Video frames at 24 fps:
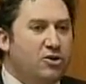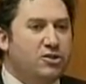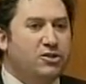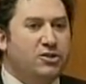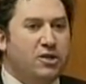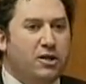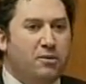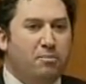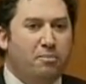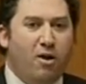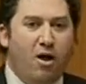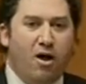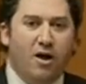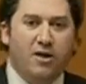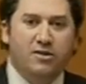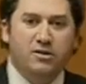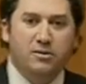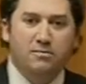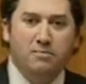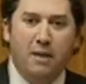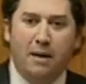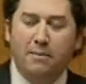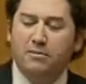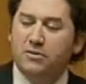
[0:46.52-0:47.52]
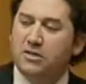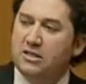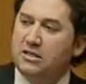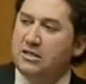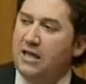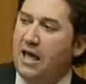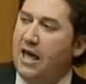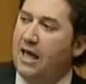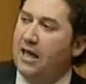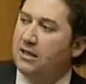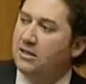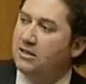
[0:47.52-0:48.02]
costs that applies to mums
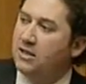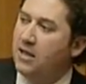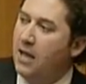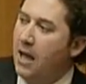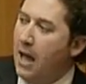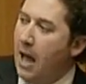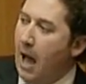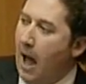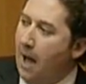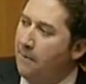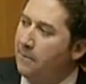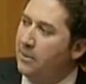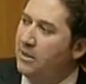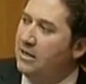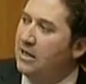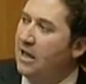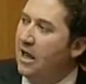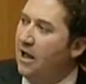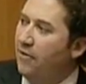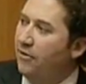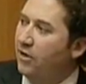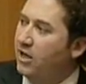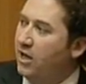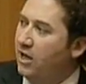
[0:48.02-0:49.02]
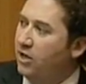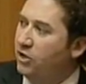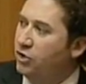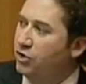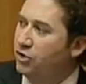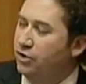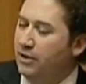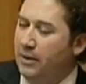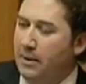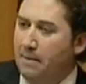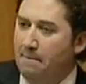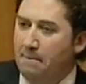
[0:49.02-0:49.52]
and dads up and down the
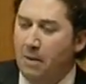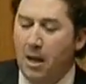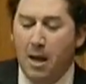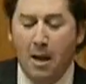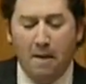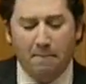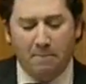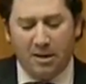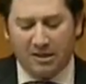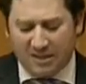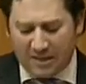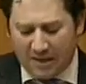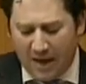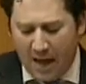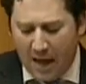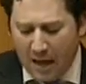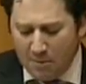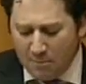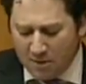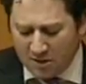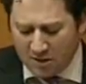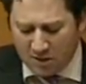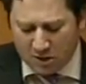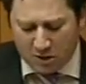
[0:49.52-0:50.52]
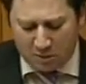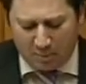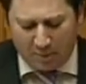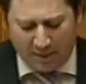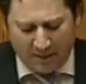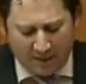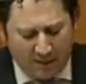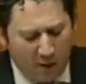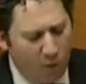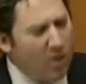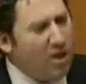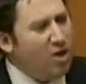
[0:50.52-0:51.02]
country. But today, Mr
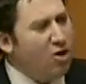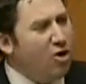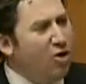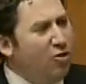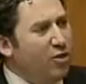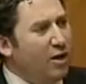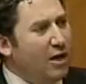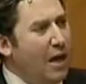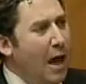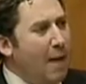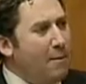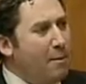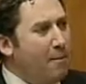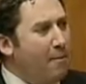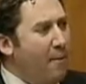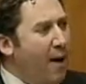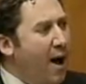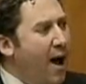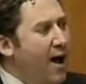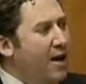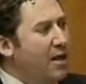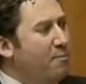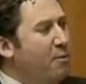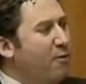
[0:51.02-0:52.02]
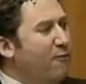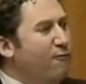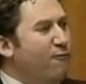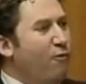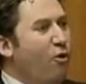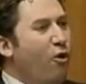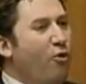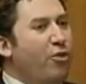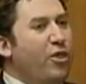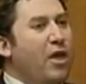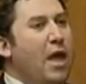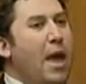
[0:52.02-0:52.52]
Speaker, we heard the Labour Party
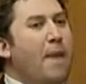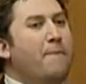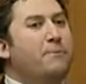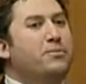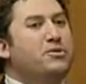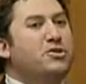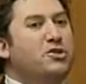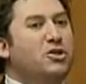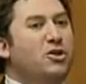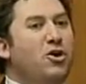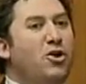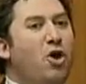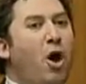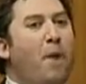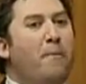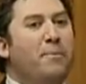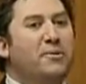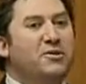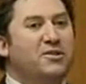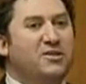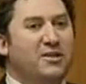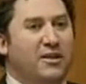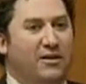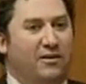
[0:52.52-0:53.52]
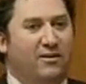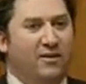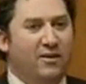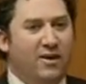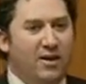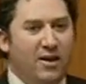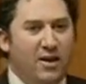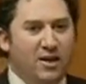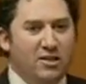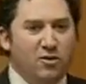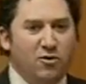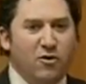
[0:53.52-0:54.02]
put forward the absolute opposite.
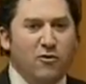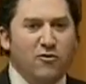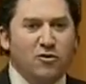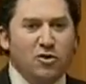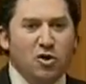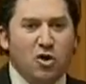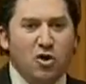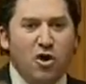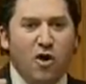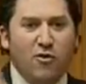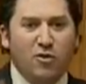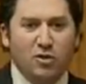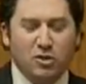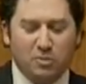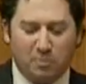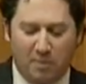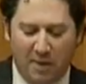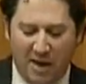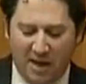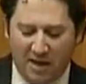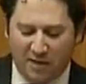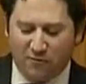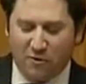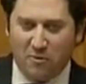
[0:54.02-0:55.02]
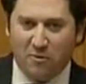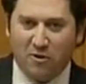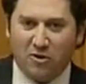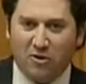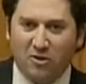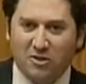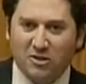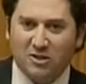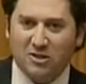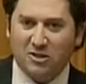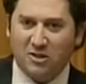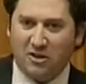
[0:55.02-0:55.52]
So we've heard the Speaker from
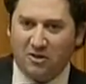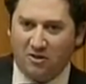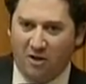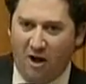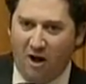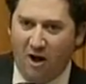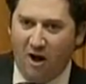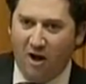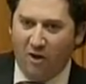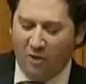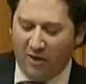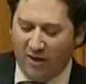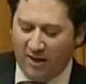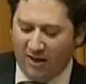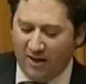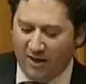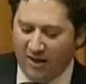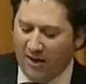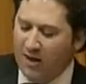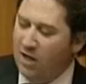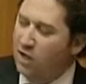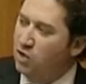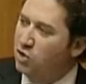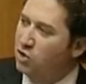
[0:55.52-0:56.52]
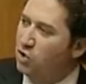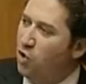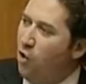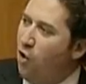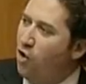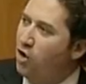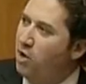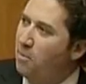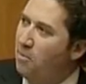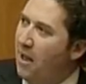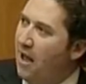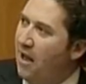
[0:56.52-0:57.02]
across the aisle there
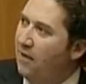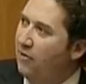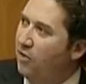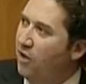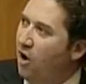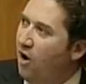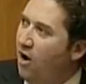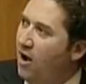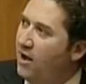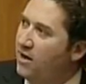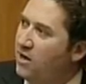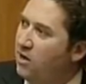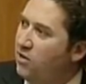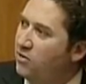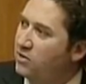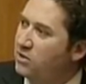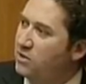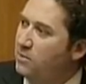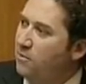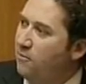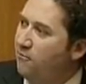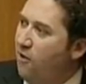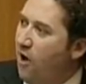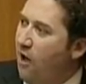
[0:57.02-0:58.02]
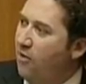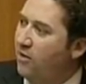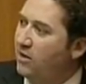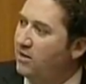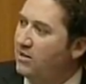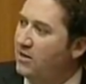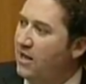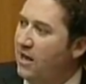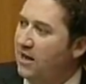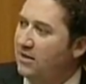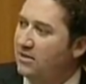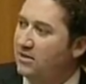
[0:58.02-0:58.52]
talk about the idea of simplifying
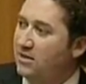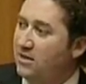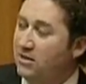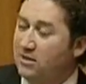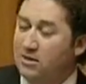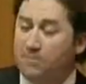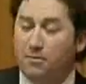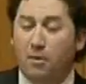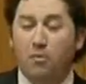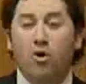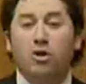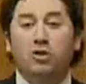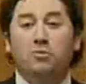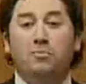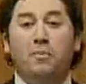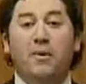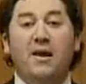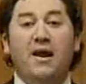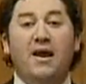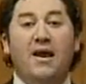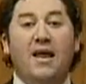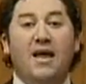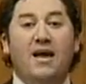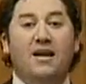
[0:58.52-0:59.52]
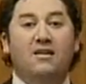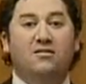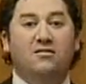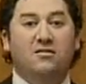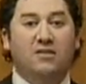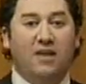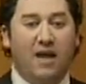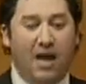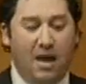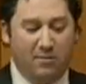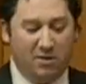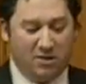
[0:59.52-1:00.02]
the tax system. But what's been
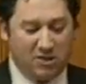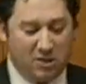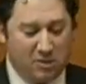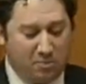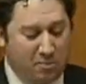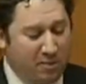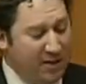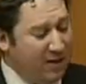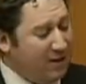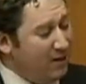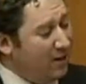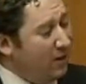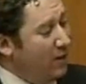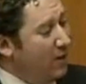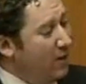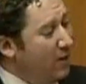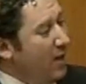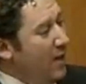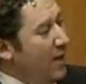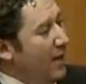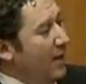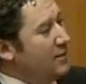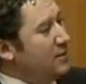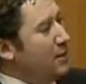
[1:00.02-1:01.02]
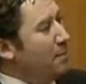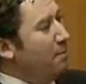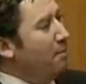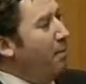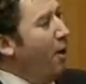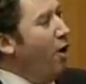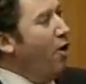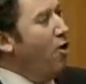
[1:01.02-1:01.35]
announced today, Mr Speaker, is a